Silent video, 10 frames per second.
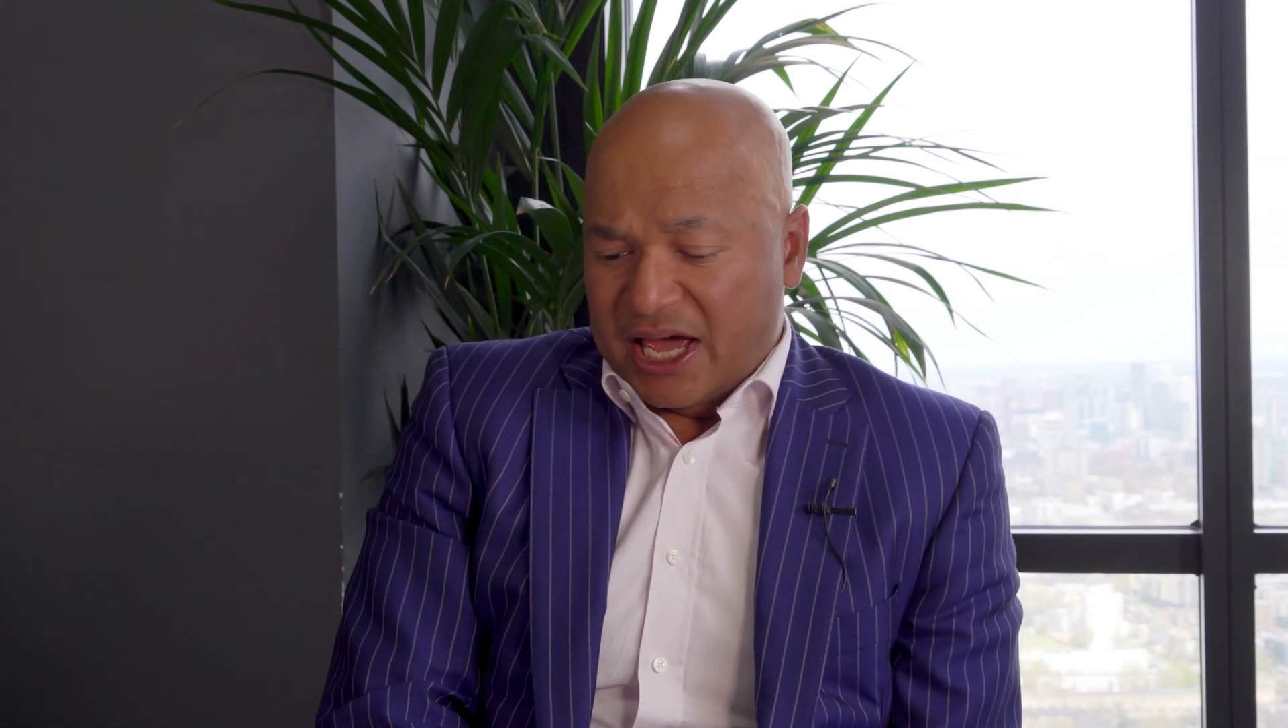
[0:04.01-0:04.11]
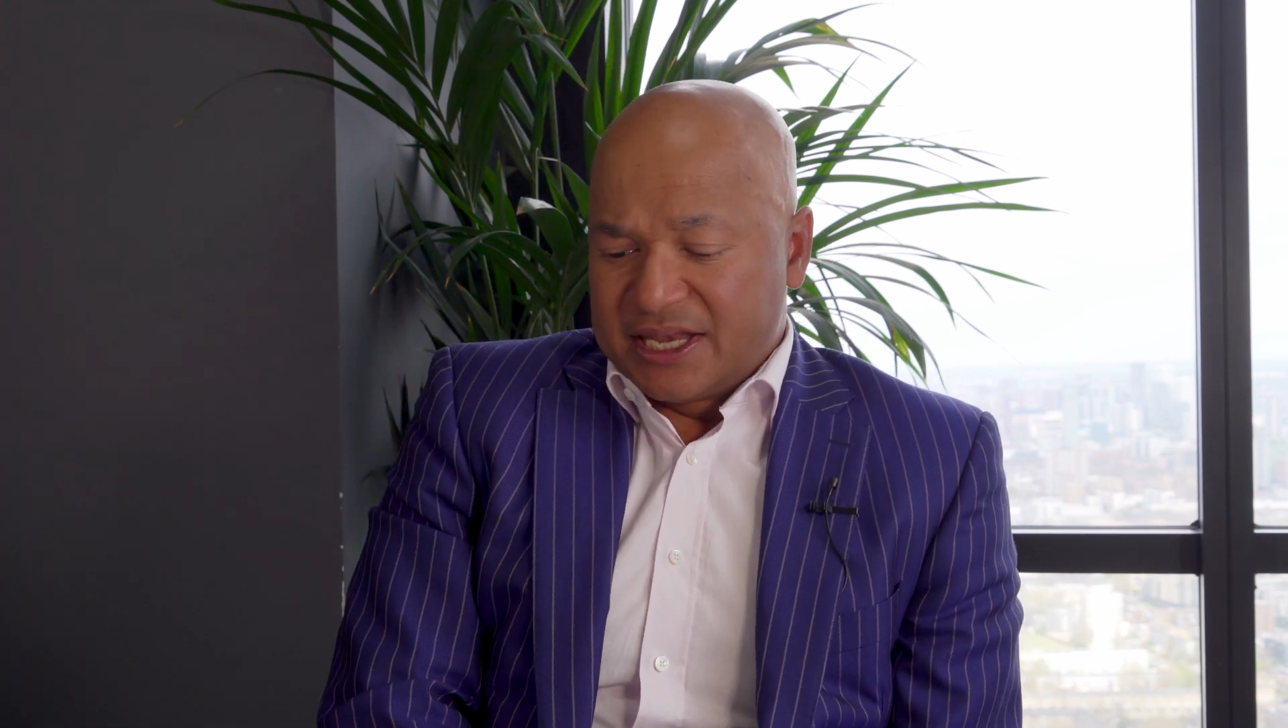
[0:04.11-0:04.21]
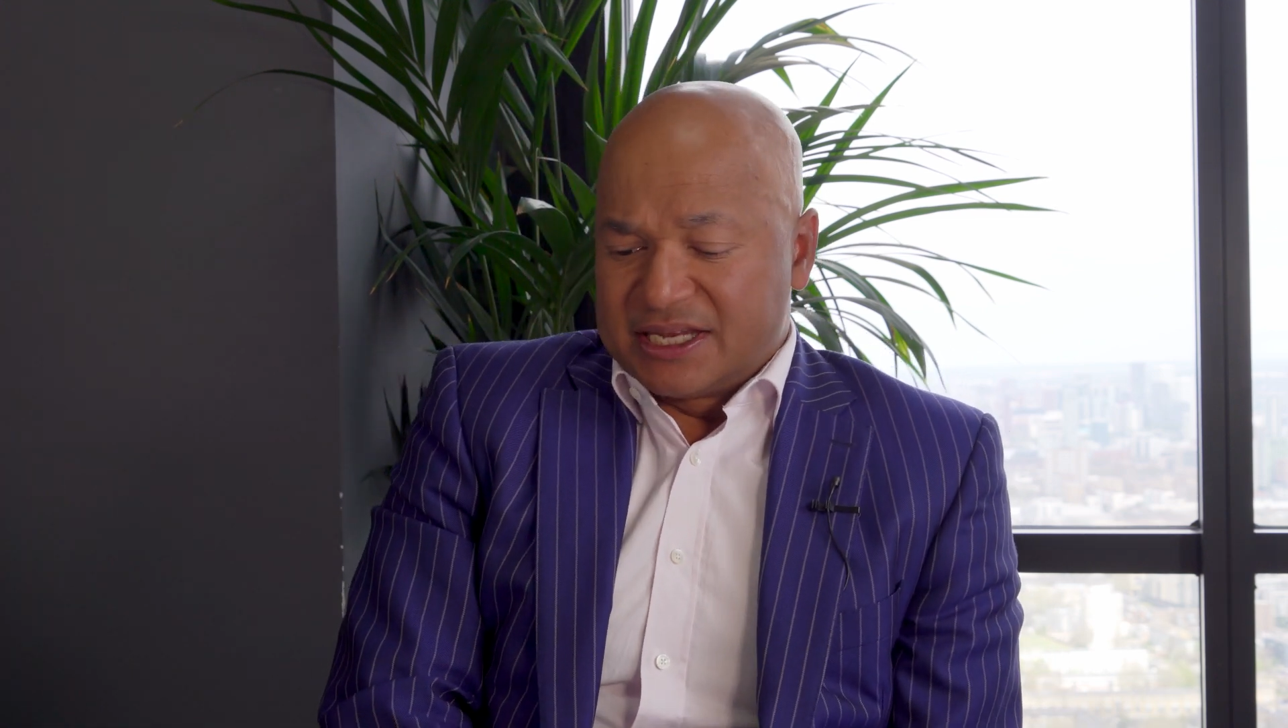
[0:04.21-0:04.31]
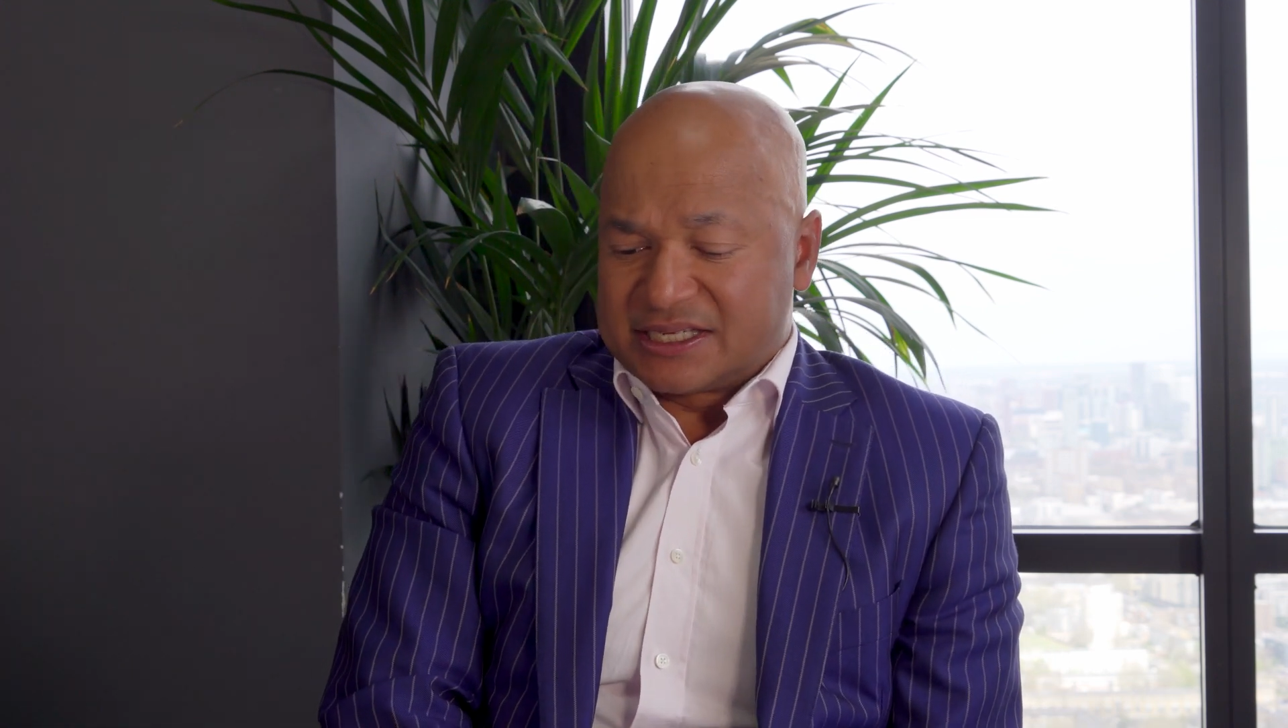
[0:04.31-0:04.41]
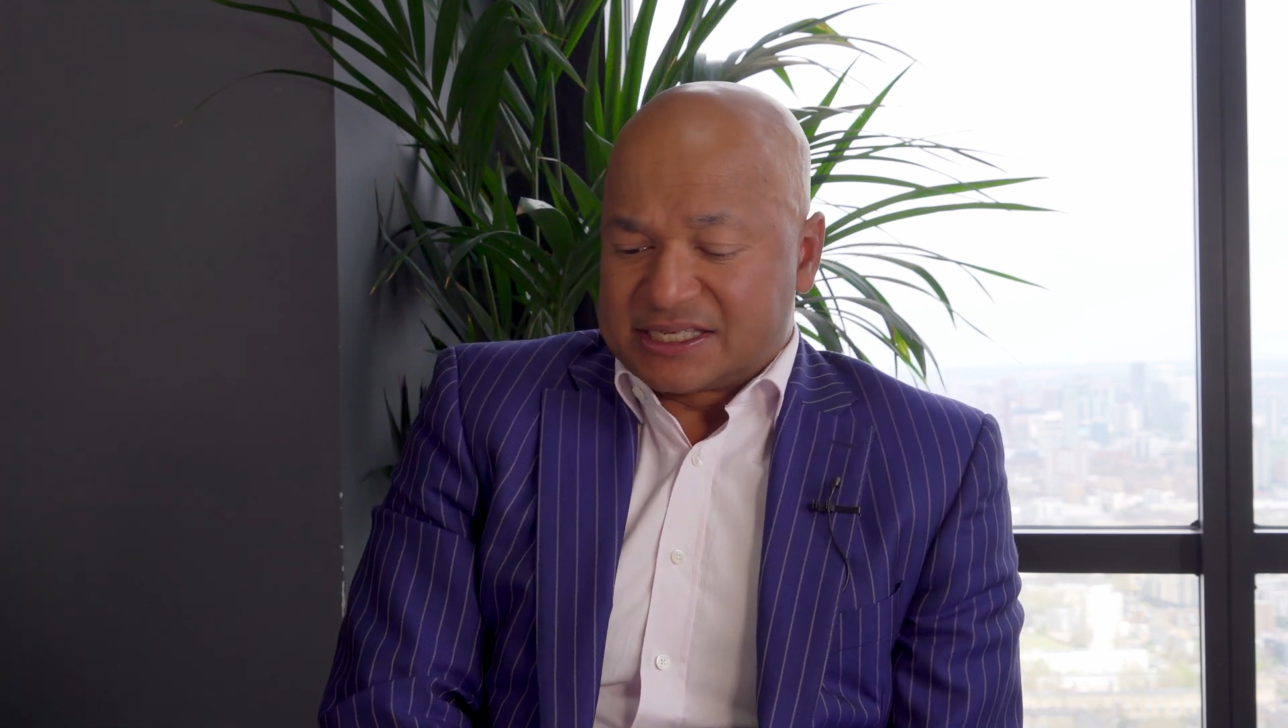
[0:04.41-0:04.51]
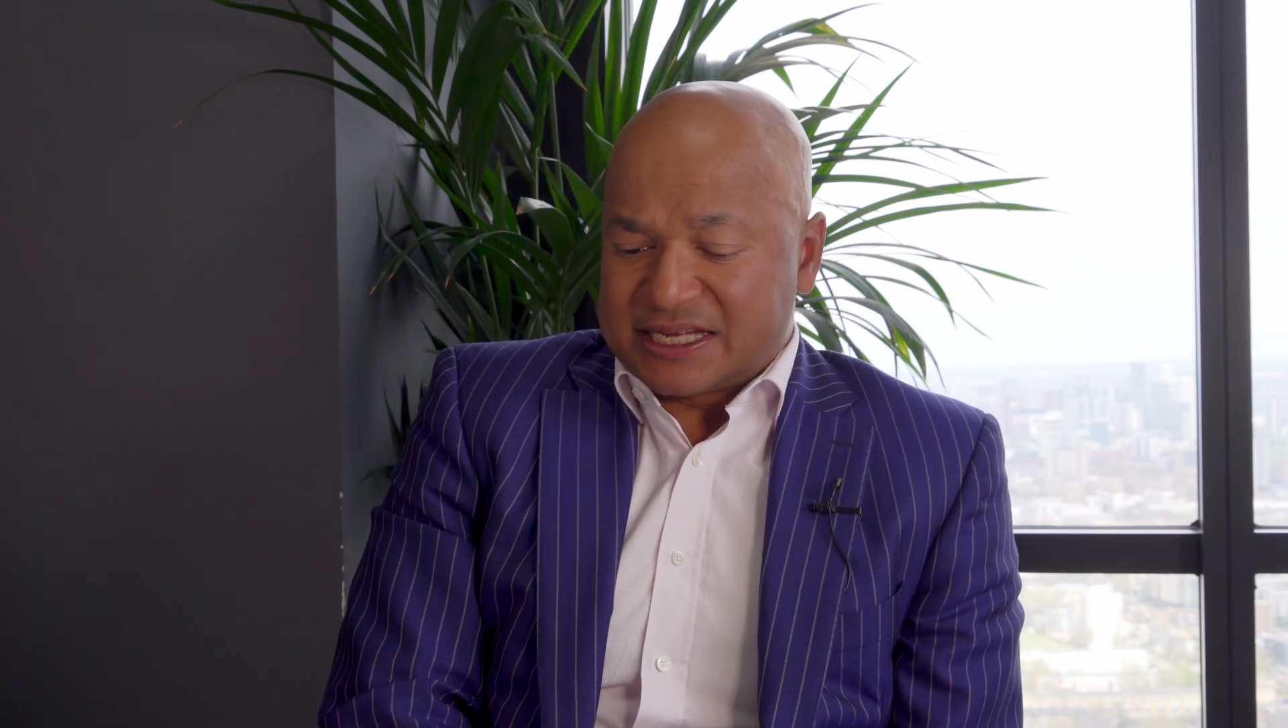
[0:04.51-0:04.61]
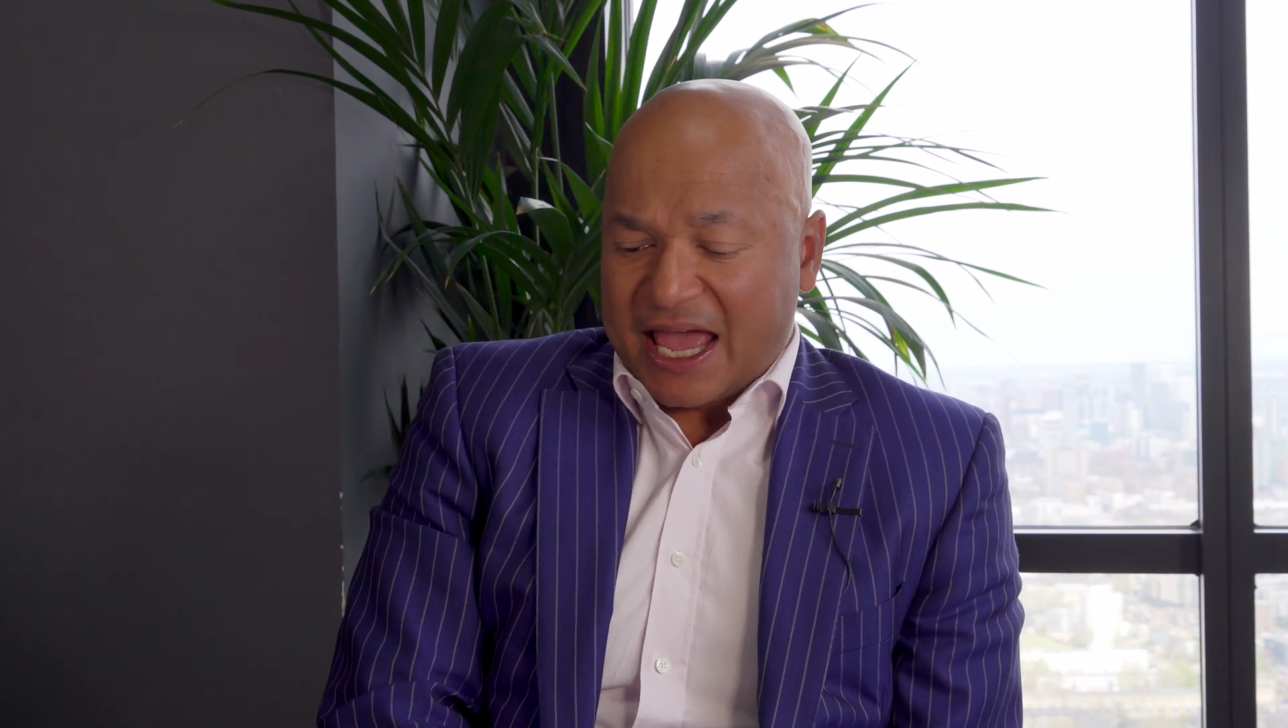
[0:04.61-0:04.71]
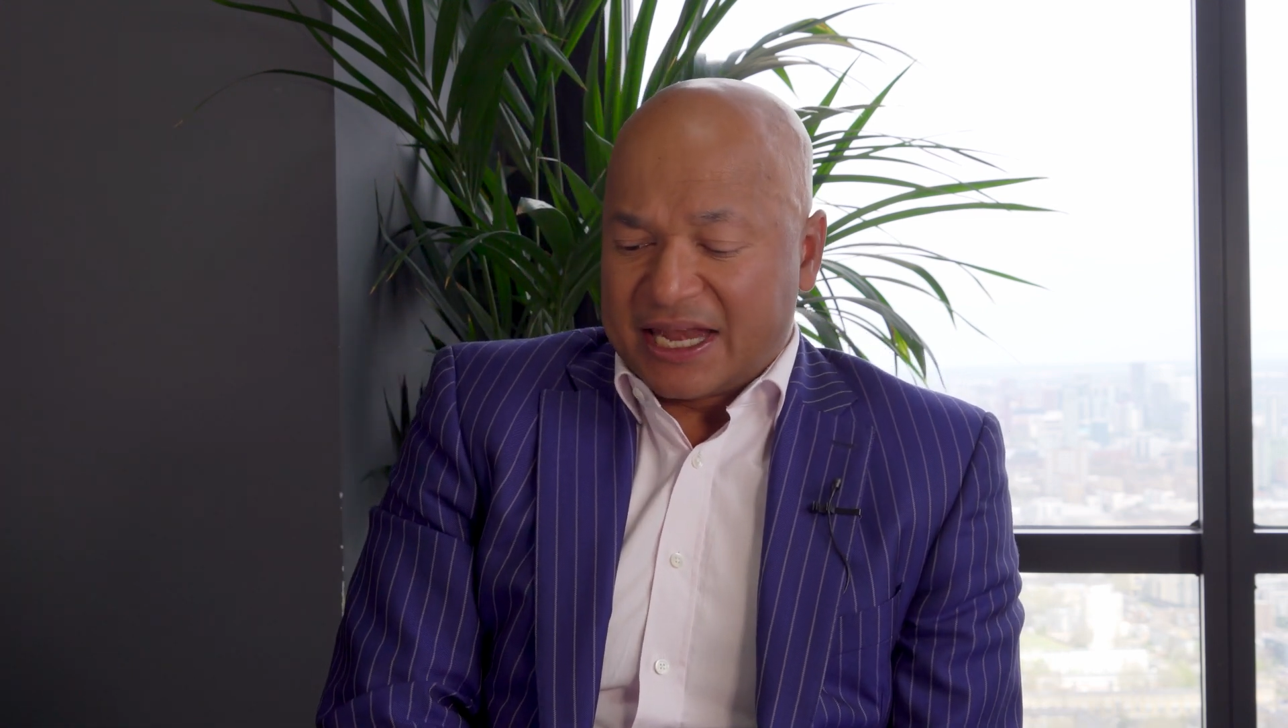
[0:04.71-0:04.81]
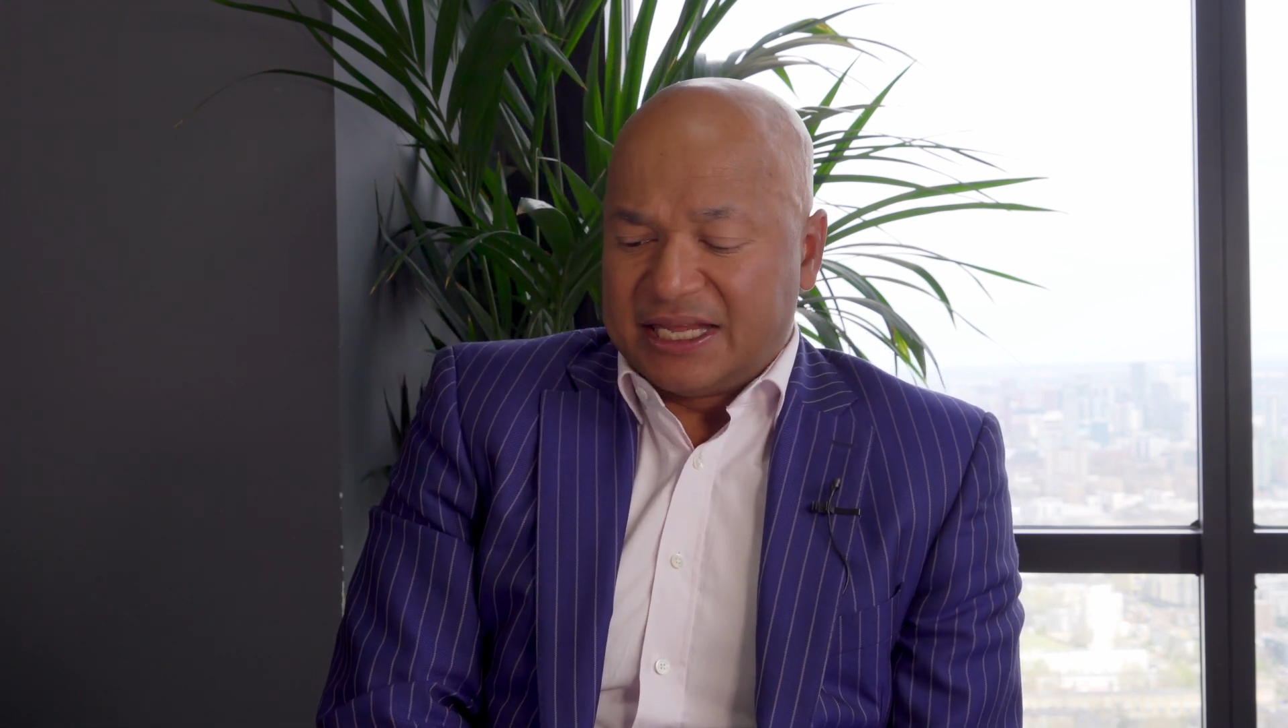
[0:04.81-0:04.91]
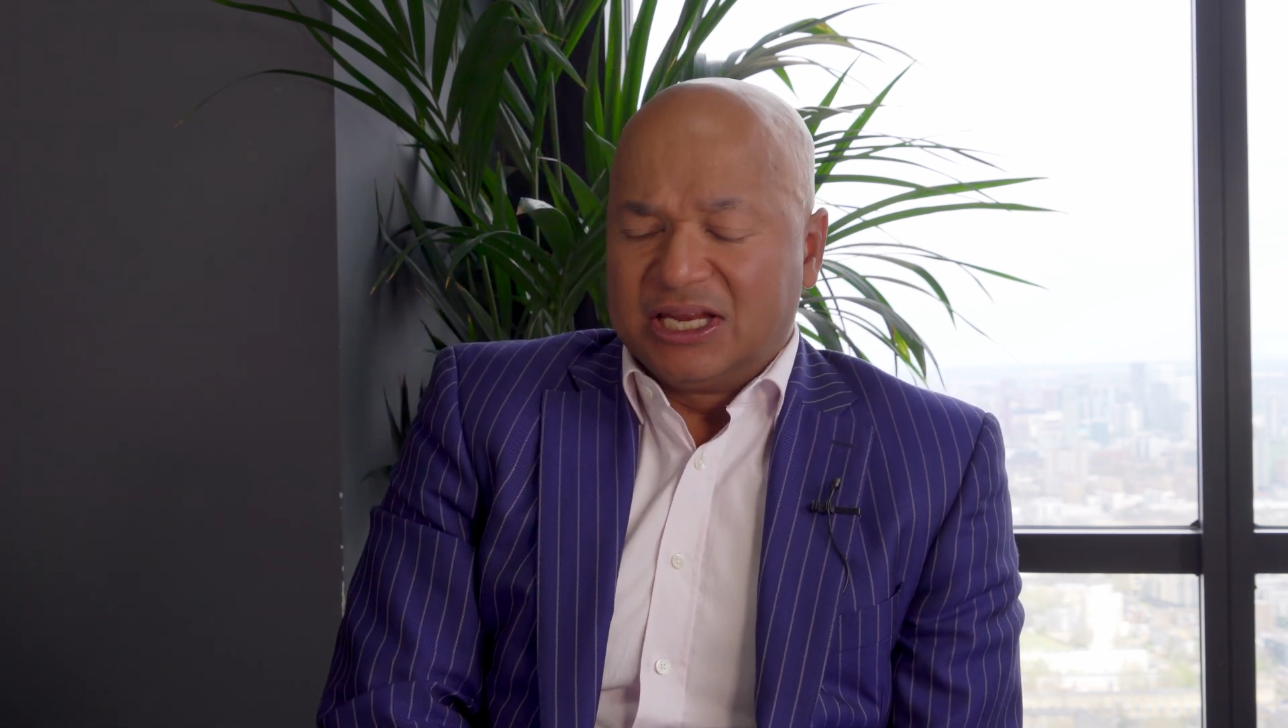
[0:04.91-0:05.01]

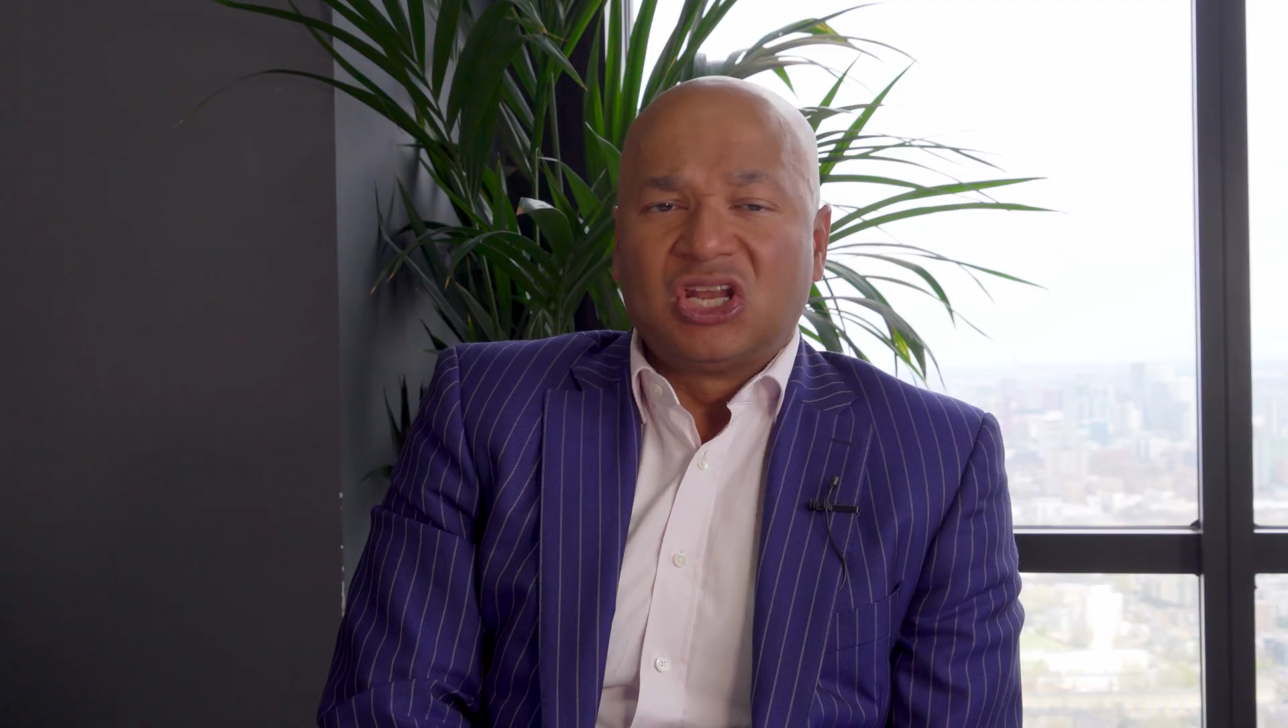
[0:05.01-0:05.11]
Understanding